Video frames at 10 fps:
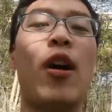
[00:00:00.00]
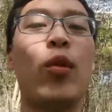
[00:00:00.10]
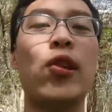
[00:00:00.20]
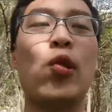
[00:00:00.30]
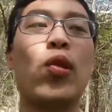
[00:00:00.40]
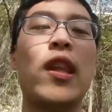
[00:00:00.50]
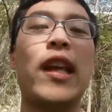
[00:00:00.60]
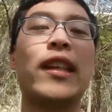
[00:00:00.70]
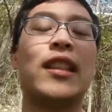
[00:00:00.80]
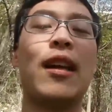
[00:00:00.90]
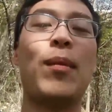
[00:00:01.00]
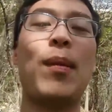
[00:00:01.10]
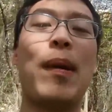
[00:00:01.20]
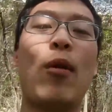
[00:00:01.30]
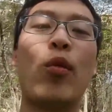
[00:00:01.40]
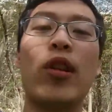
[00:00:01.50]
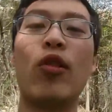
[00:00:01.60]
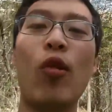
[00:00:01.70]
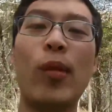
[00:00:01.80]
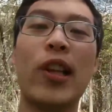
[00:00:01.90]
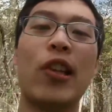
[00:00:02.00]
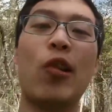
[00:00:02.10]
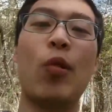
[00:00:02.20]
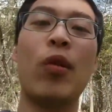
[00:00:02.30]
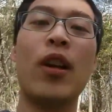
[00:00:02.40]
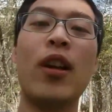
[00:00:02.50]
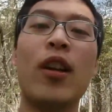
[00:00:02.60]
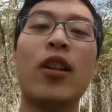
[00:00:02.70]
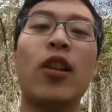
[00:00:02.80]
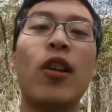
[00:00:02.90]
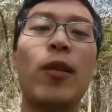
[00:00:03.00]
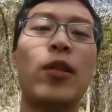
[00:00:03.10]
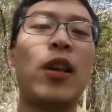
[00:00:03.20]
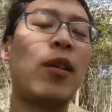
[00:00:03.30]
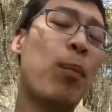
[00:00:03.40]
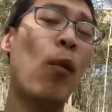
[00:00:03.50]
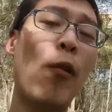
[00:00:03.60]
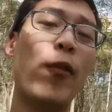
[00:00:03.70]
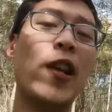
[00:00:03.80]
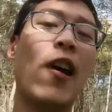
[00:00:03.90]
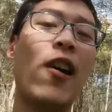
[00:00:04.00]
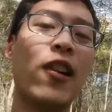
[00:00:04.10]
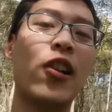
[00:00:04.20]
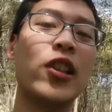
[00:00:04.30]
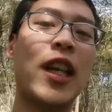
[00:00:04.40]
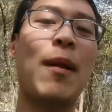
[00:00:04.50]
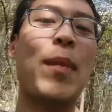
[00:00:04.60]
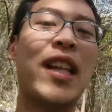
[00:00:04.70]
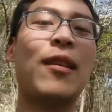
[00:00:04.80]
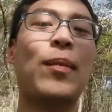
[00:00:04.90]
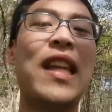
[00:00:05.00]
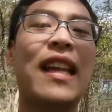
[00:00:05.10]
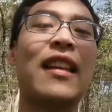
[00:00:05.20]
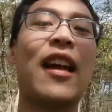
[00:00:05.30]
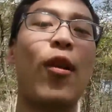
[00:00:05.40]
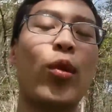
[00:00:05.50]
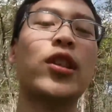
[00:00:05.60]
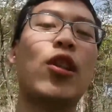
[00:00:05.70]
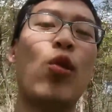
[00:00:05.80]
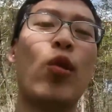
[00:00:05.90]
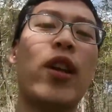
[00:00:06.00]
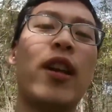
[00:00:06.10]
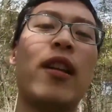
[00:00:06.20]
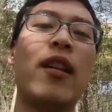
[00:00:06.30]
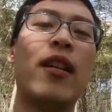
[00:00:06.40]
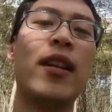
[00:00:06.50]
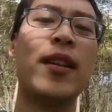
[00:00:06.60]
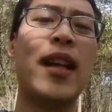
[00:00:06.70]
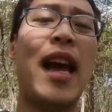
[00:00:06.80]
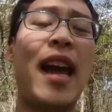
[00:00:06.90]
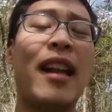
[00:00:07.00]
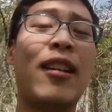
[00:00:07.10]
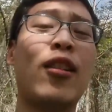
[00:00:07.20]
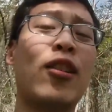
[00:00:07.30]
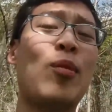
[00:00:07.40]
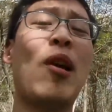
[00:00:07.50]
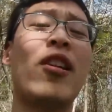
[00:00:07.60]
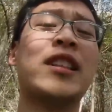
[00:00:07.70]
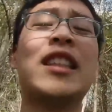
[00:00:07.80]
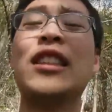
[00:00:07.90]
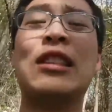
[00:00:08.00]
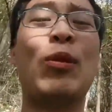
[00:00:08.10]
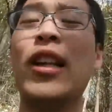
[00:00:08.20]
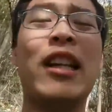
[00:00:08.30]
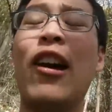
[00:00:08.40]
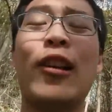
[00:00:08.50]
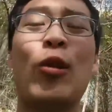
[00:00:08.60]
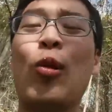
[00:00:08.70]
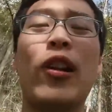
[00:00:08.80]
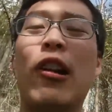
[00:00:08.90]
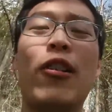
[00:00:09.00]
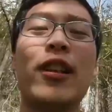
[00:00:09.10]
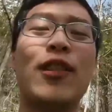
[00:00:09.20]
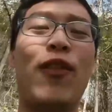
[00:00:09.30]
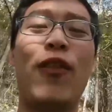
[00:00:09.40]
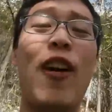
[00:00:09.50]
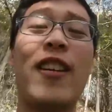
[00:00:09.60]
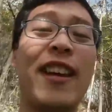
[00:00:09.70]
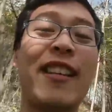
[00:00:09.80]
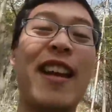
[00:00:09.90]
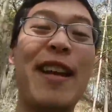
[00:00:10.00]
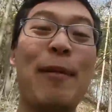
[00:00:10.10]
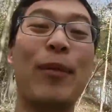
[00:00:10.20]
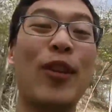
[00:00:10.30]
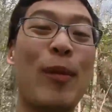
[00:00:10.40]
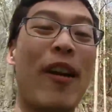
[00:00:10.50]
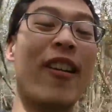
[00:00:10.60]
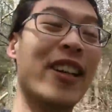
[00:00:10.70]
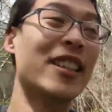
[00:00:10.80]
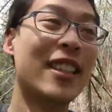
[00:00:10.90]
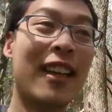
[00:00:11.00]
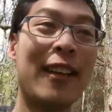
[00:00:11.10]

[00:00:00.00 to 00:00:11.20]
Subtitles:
I would do things that maybe I wouldn't normally do to prove to others and make them think that I was a cool kid. And to be honest, that's really not cool at all. That's fucking lame, to be honest.